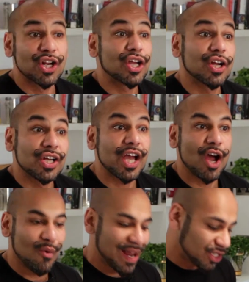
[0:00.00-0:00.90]
are going to
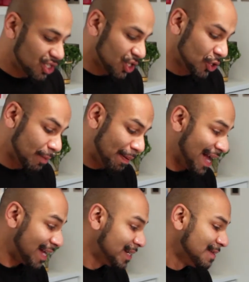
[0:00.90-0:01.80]
go into the
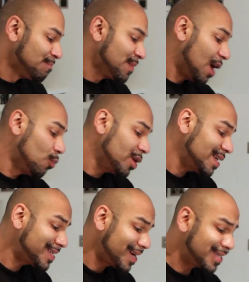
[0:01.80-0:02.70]
pan. And what
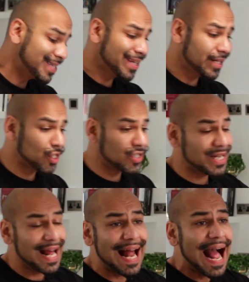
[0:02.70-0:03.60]
it does is it just
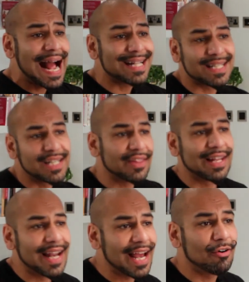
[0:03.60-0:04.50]
adds another
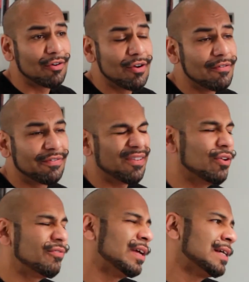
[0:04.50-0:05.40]
layer
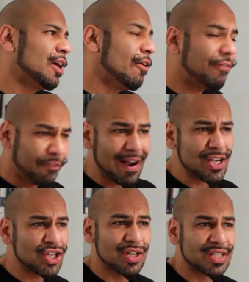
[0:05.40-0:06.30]
of
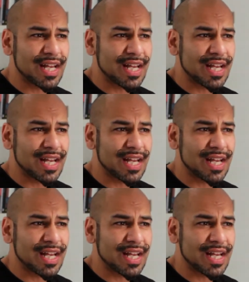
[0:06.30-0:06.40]
freshness,